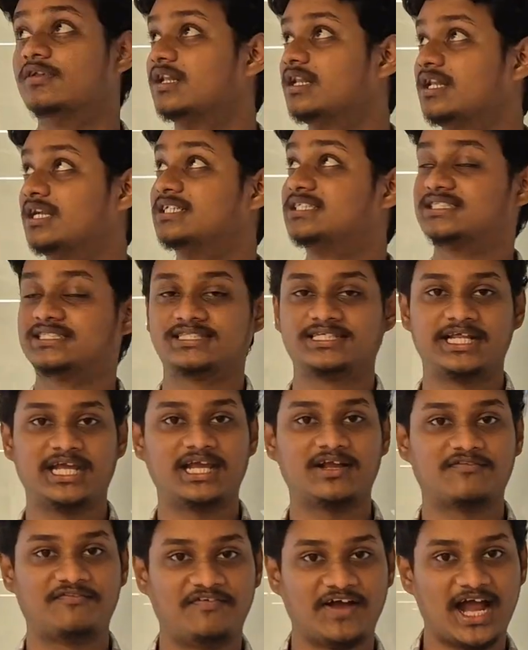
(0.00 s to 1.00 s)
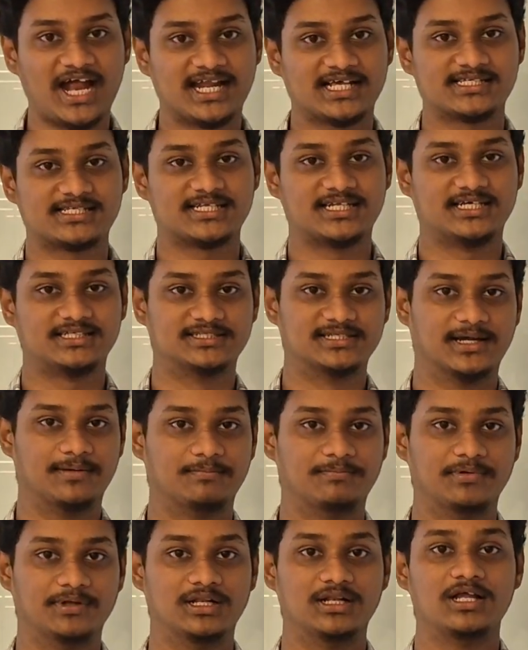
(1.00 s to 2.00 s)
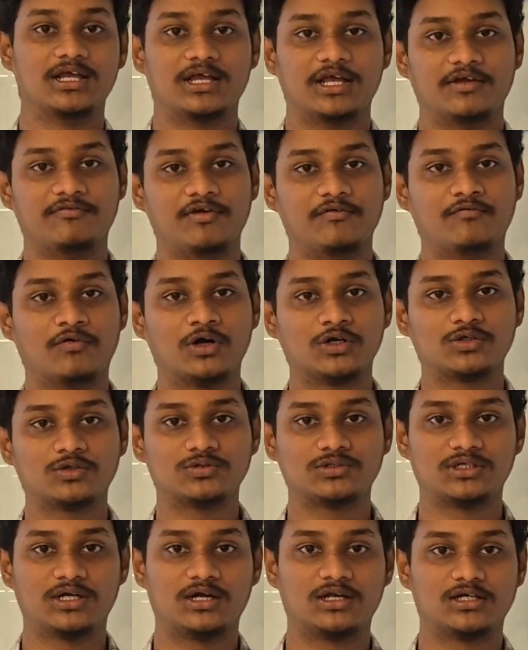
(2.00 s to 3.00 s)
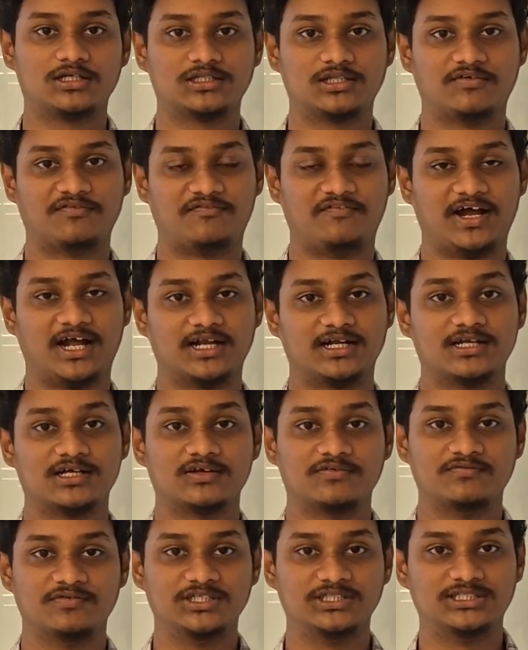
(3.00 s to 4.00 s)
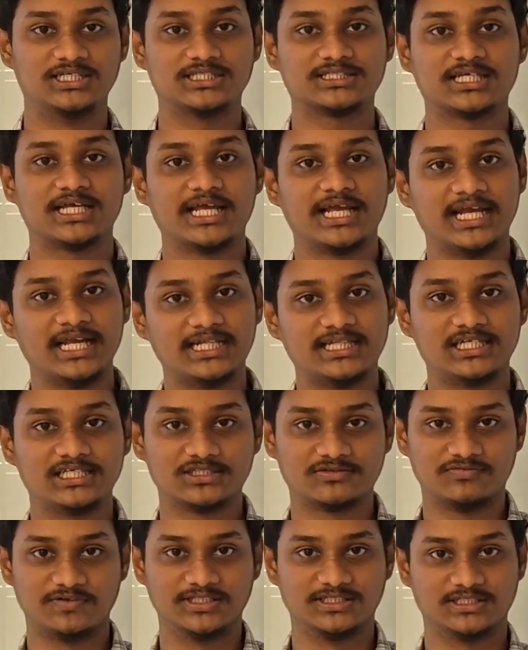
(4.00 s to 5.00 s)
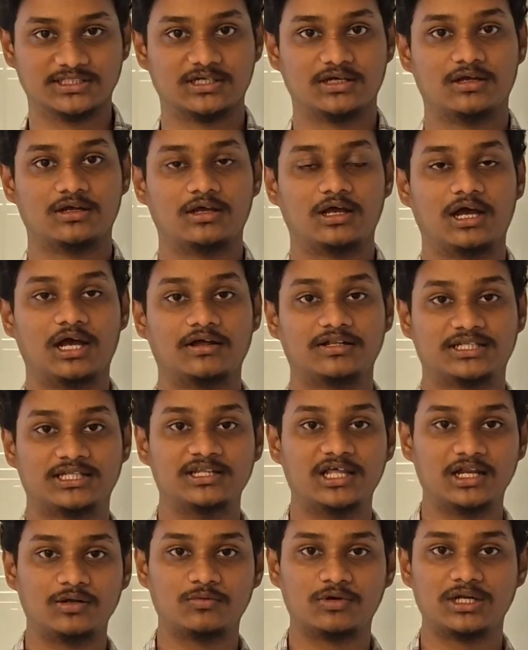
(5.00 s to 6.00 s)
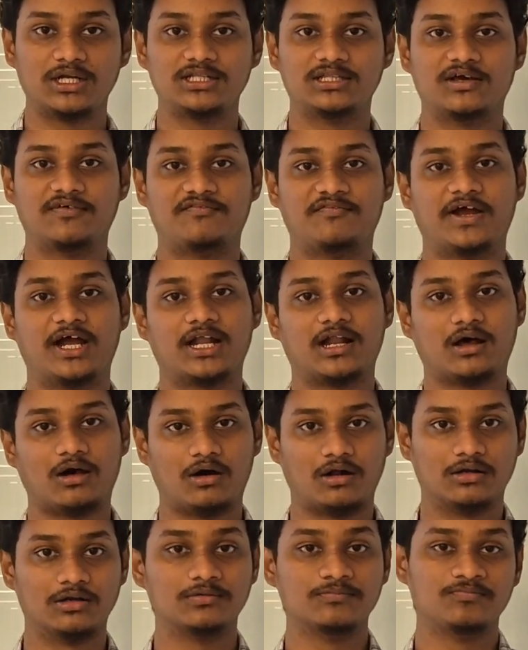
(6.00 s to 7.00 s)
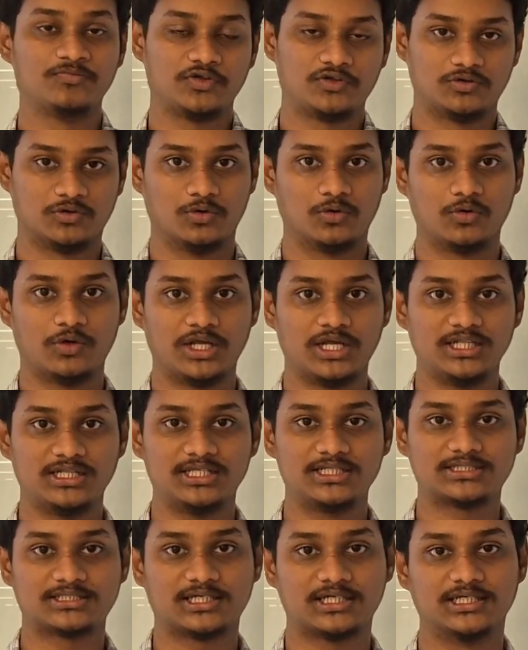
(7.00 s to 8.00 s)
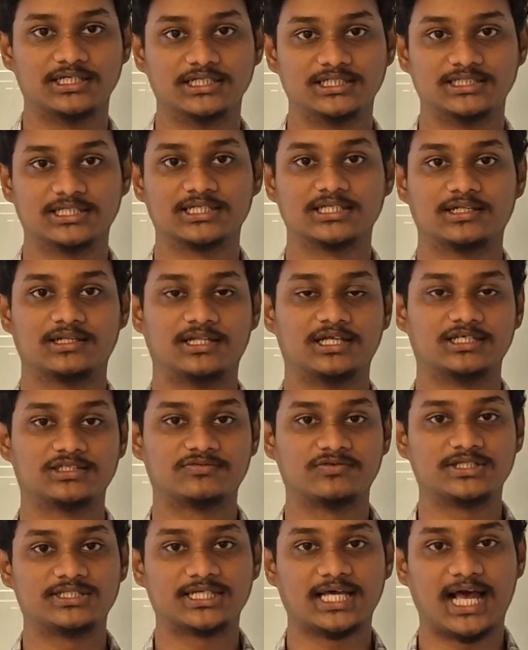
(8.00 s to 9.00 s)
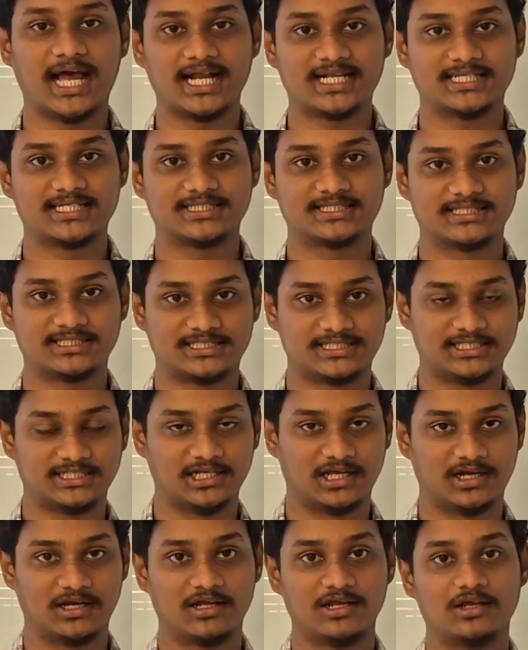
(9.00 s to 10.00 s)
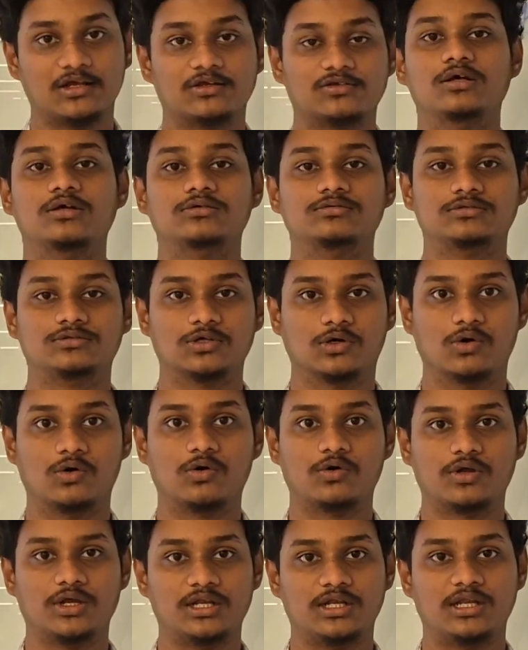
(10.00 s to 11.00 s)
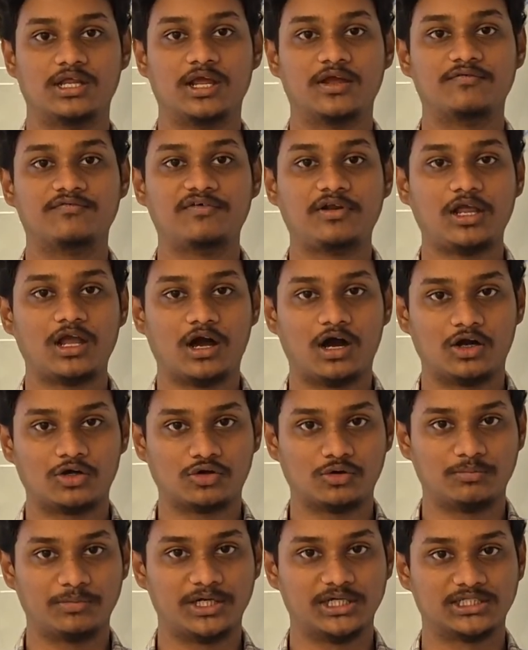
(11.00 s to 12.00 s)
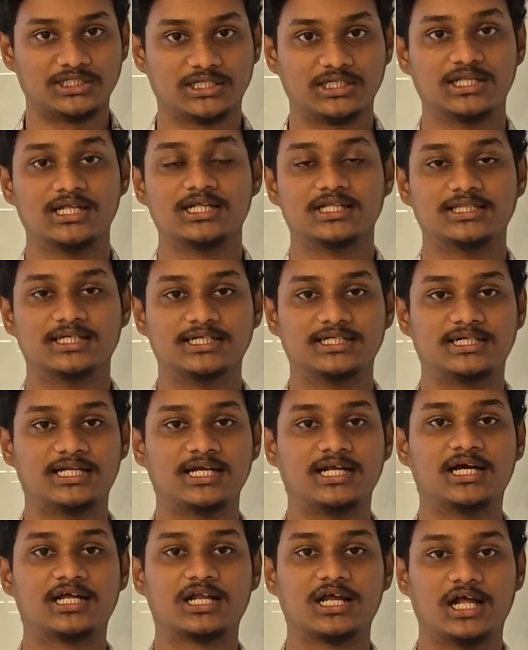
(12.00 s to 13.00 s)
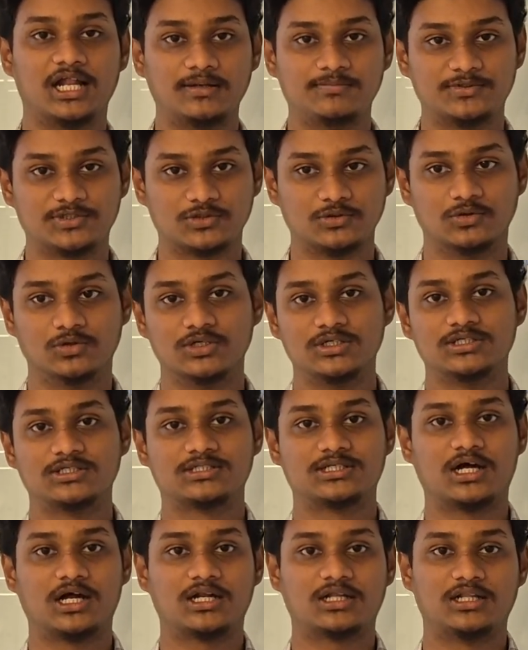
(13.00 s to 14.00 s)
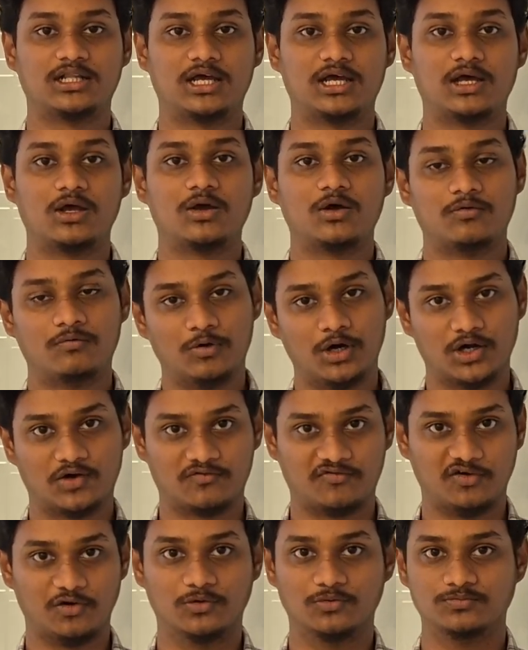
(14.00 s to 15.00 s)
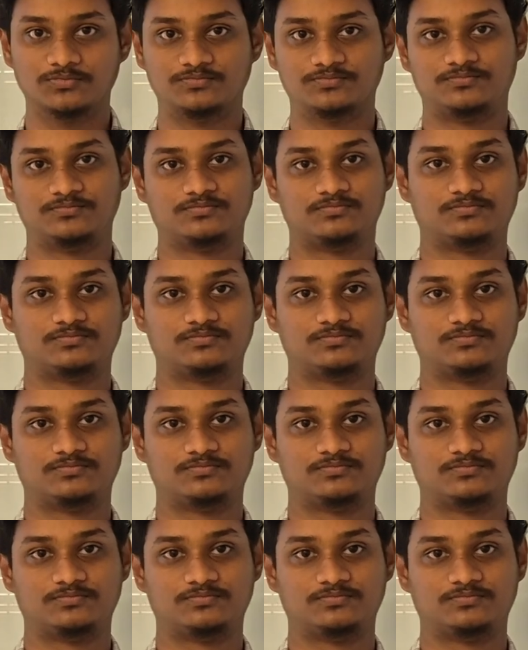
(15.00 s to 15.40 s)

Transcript: Let's take fan as an example. If we want to turn on the fan, we just hit the switch, then only the fan on. So in this condition, the switch acts as a trigger. So in every automation, the trigger helps to start the workflow.